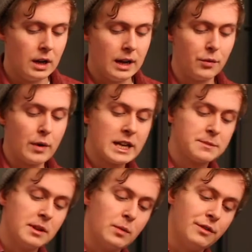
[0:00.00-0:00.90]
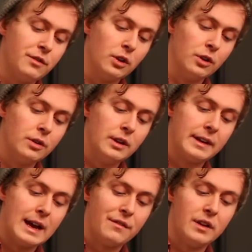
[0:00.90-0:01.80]
The recipe that we follow in the
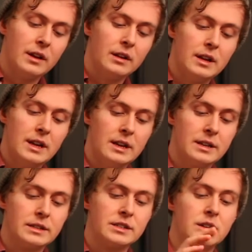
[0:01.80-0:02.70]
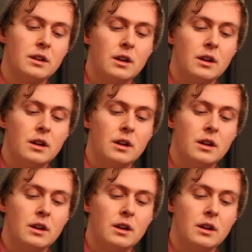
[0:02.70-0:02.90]
cafe is